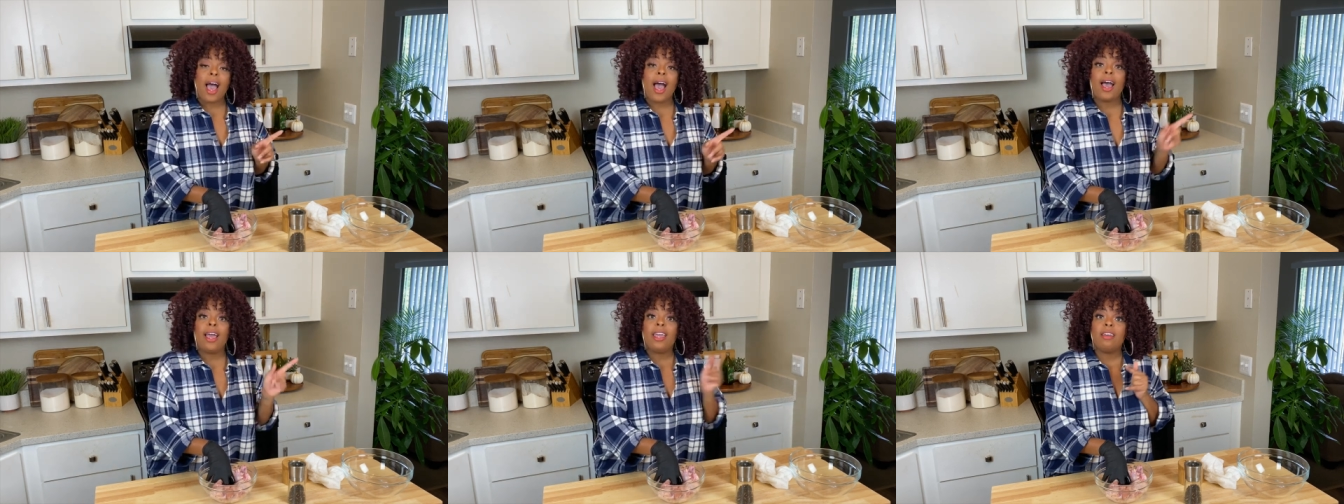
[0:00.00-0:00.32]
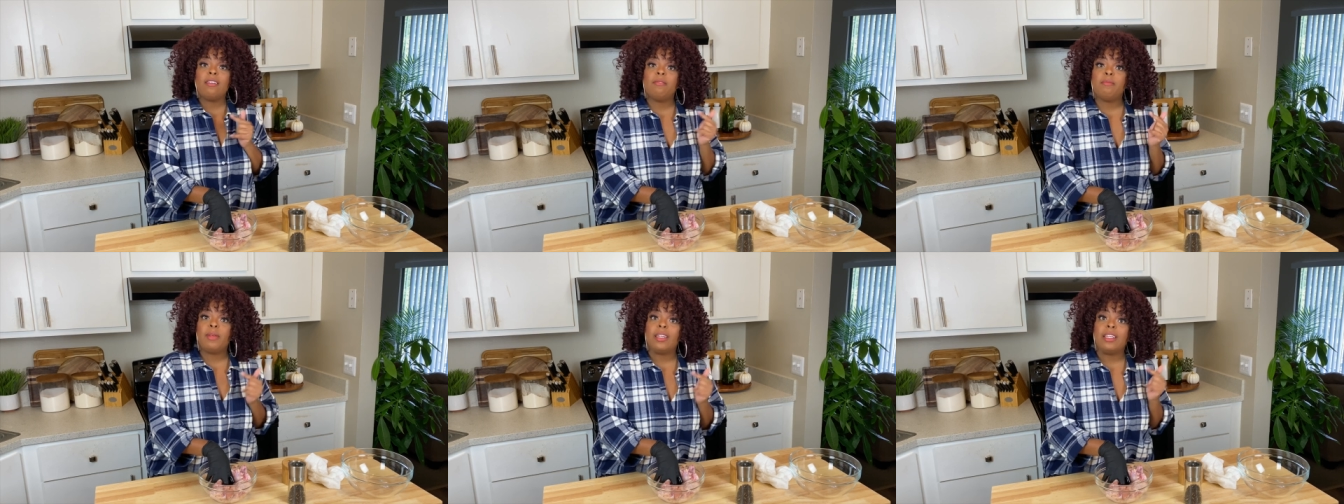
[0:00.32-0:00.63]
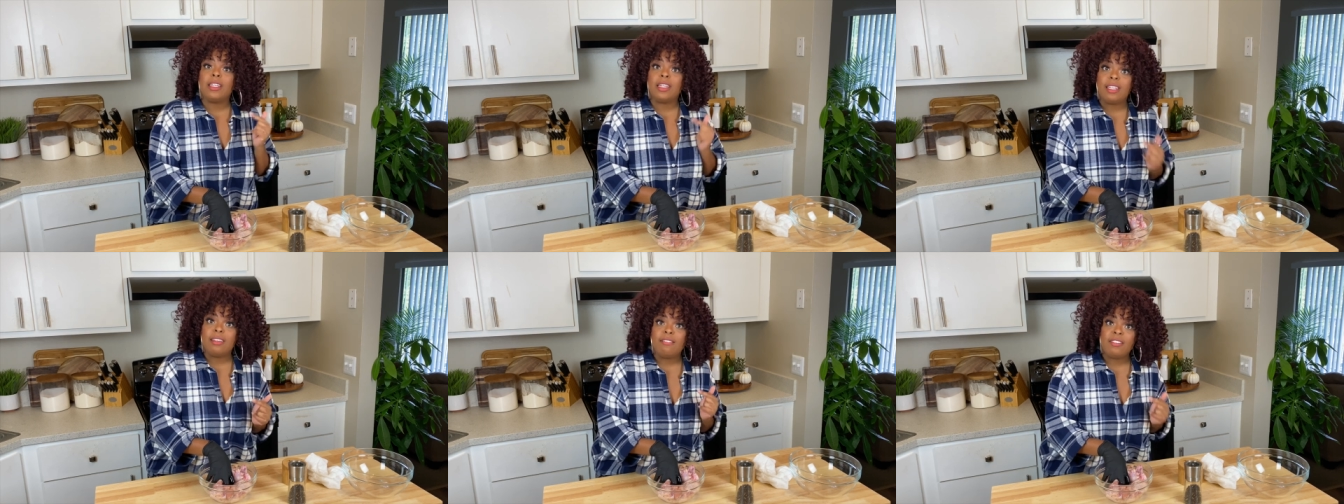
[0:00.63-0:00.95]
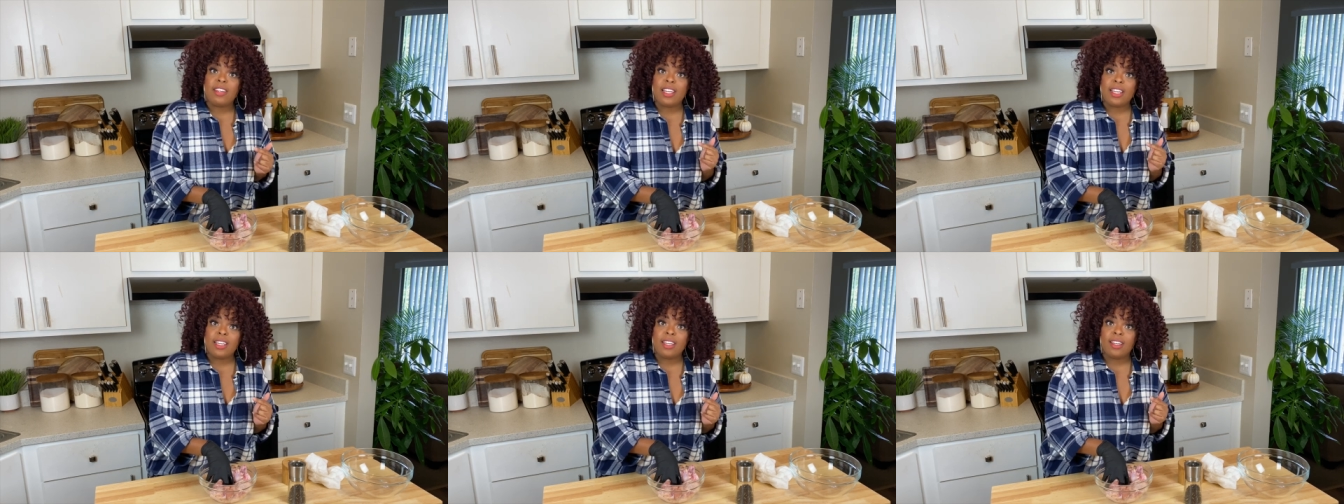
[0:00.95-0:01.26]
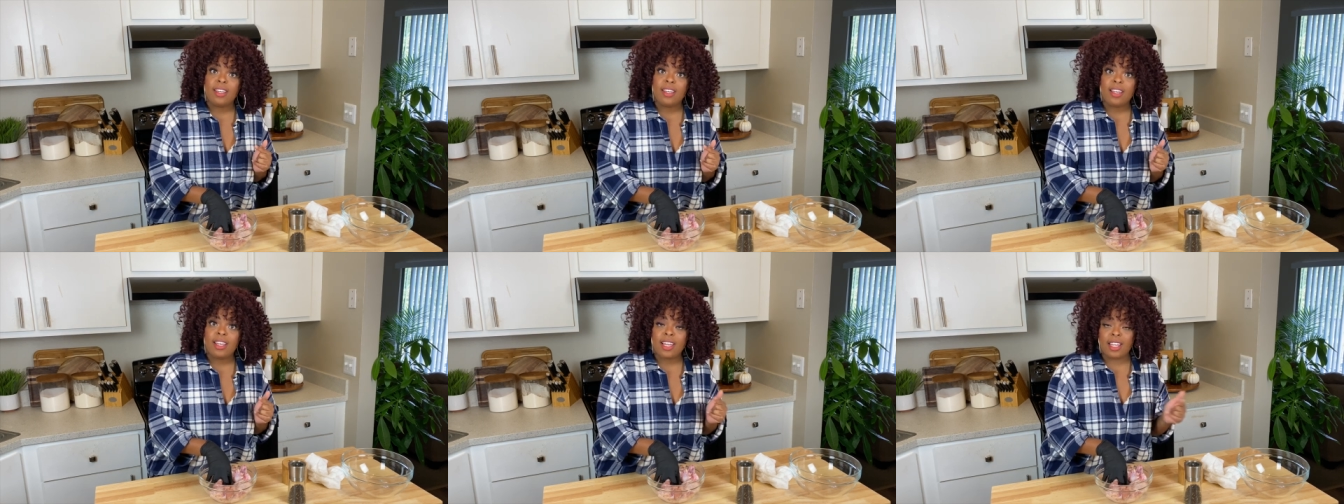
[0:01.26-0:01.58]
I have been living
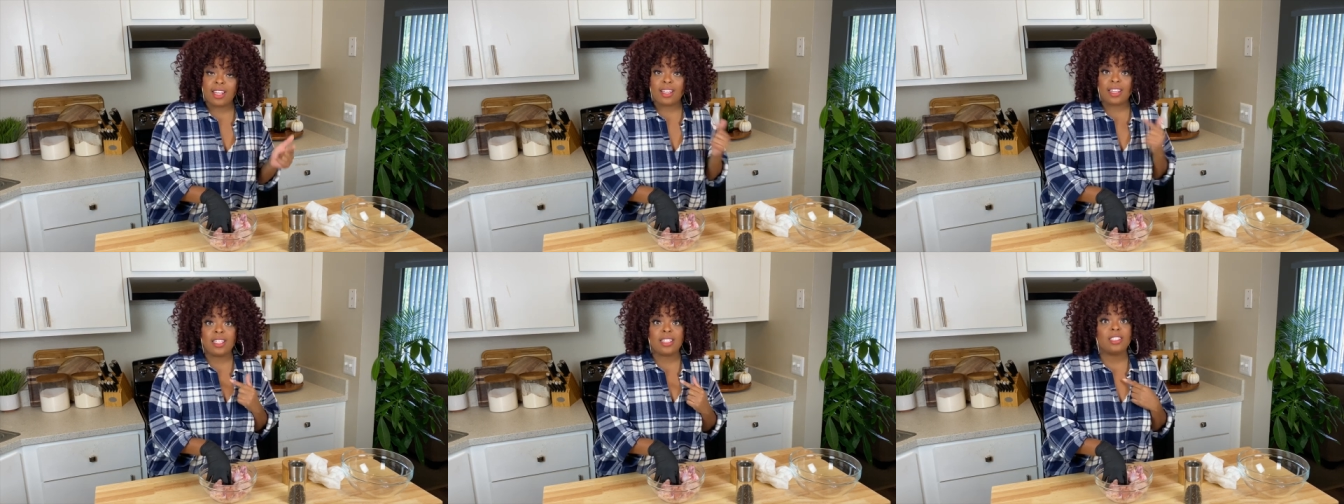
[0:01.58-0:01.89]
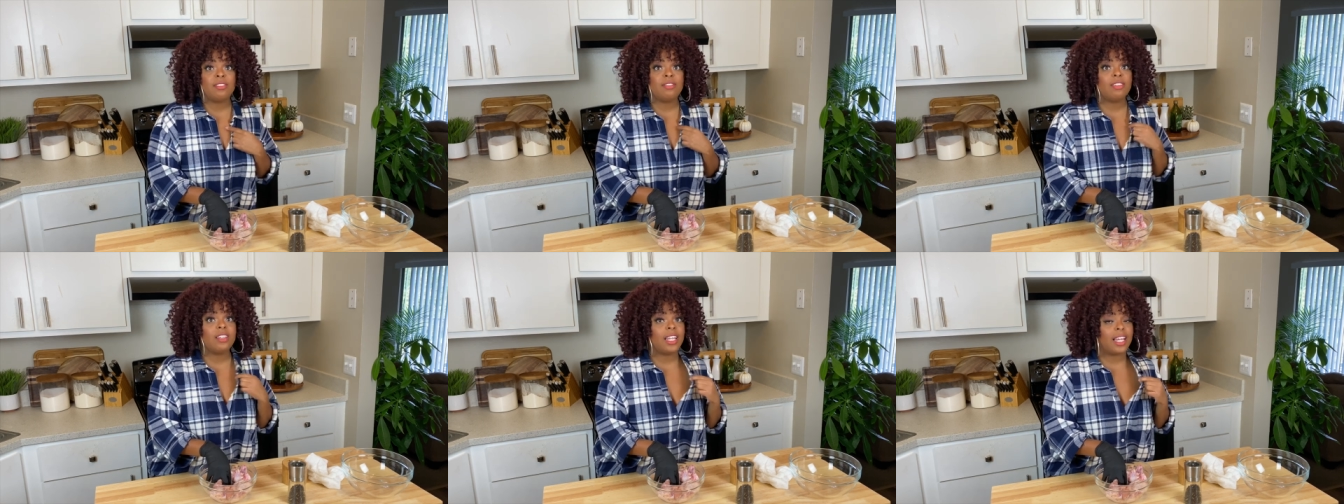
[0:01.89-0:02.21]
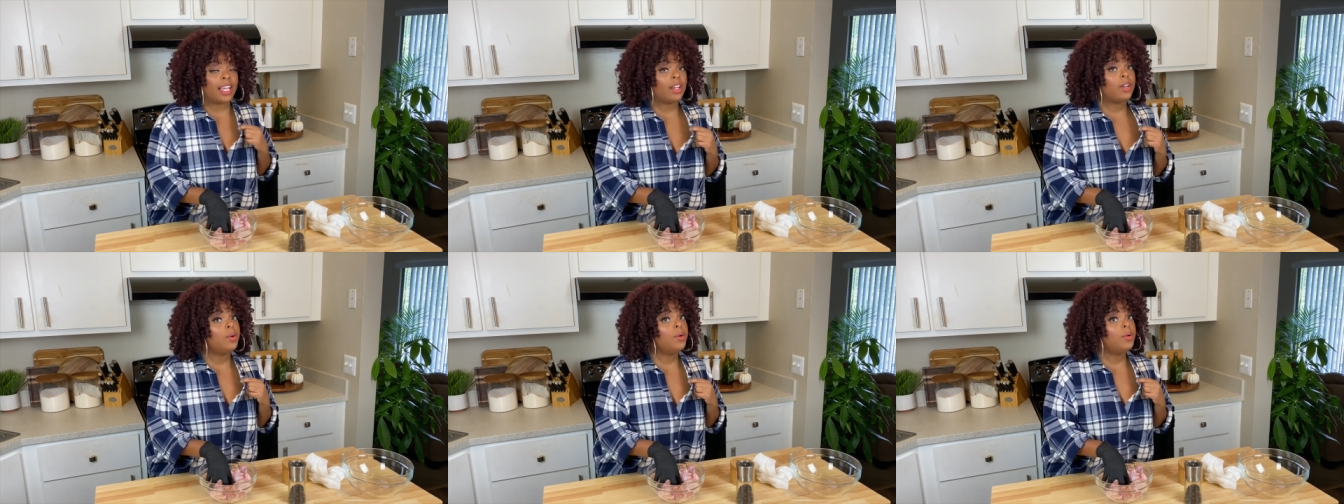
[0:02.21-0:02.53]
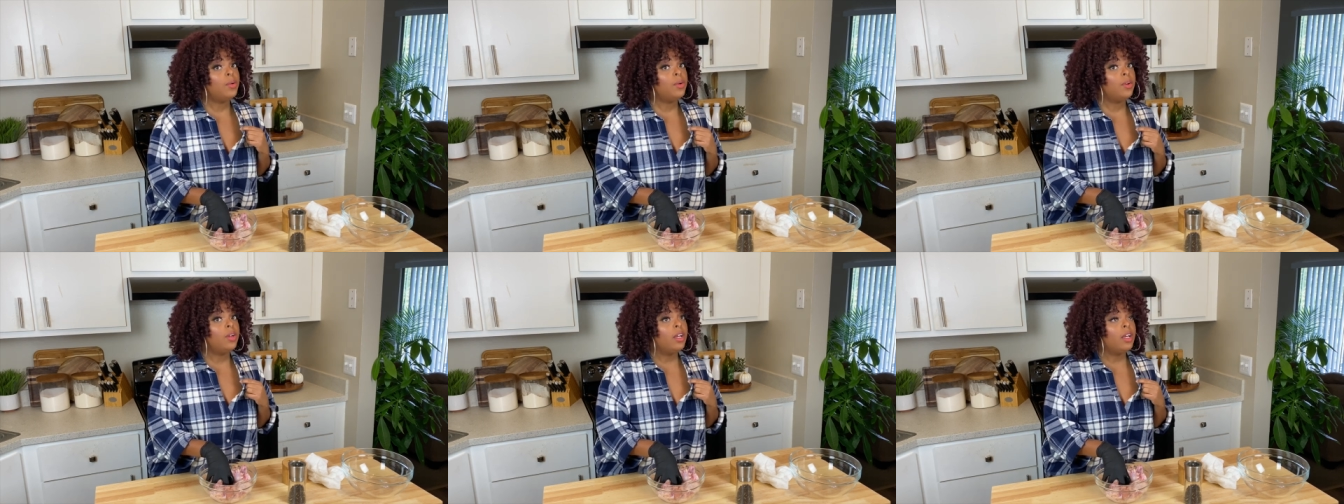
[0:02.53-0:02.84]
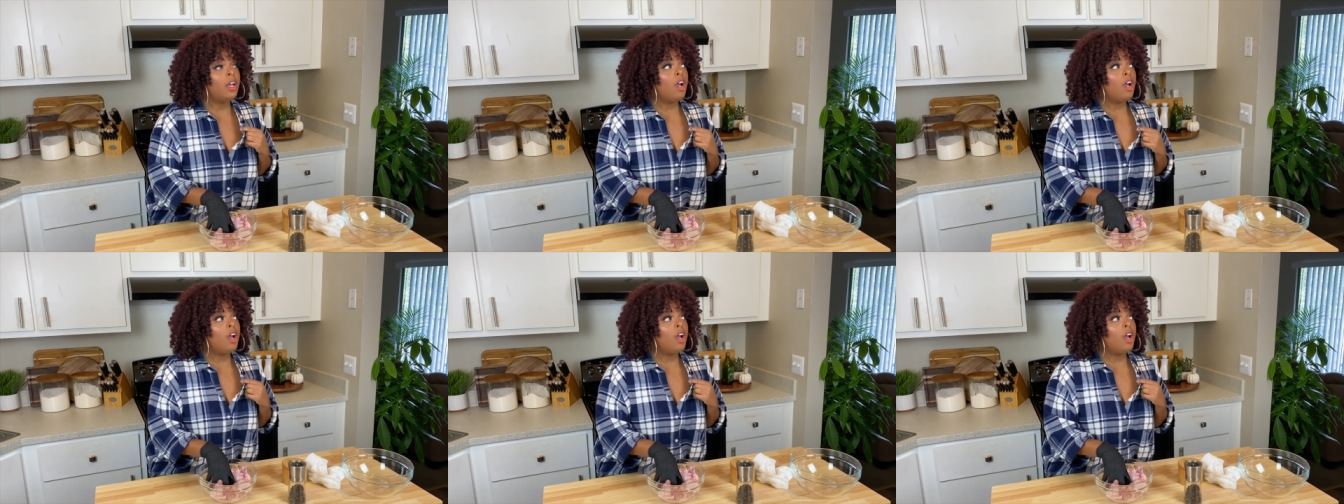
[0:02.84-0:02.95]
in this flannel